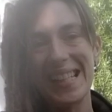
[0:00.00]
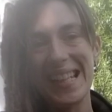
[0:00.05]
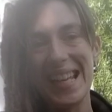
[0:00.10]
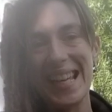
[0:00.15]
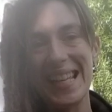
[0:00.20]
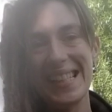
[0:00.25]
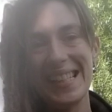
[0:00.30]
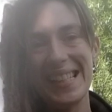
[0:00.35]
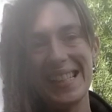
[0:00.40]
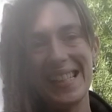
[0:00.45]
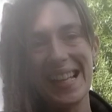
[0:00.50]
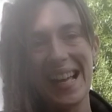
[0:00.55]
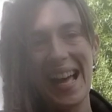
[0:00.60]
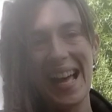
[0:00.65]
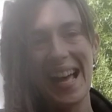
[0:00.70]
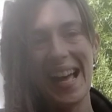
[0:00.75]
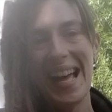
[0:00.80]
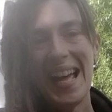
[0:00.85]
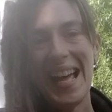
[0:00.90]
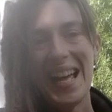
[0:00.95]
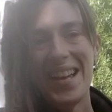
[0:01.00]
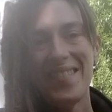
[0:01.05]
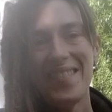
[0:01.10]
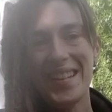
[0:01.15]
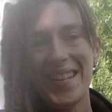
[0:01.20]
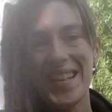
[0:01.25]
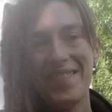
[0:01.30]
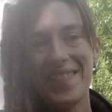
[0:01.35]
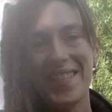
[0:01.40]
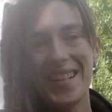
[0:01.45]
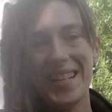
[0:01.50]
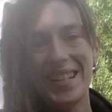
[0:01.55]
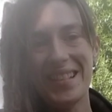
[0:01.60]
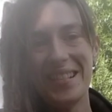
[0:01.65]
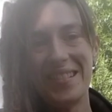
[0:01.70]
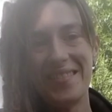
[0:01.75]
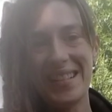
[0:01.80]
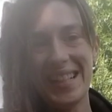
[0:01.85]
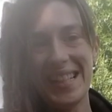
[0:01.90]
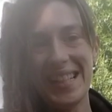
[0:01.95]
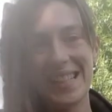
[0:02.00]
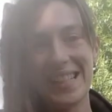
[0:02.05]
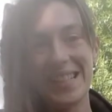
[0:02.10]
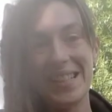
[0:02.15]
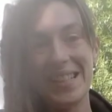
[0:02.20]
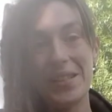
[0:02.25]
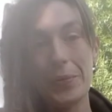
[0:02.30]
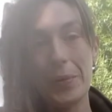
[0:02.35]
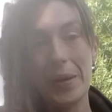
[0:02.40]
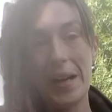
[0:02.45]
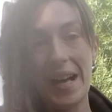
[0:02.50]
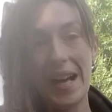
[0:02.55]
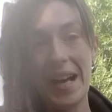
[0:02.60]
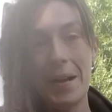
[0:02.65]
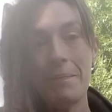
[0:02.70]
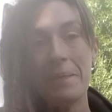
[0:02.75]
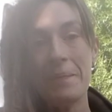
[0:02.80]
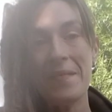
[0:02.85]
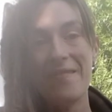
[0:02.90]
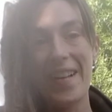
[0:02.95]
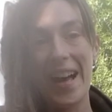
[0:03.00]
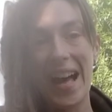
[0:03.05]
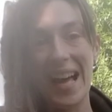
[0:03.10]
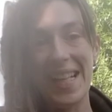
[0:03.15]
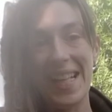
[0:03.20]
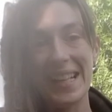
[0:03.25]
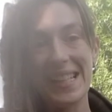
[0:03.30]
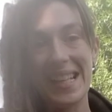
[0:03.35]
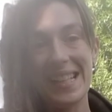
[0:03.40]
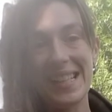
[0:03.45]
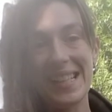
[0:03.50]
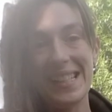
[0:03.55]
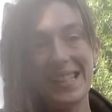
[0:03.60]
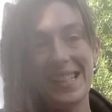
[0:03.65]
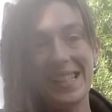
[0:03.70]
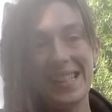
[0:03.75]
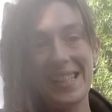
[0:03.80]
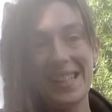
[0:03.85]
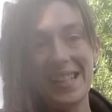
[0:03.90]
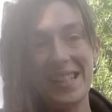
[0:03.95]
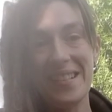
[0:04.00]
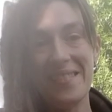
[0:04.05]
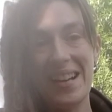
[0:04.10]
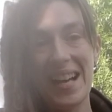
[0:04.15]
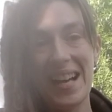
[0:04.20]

it's the official reasons were that it's to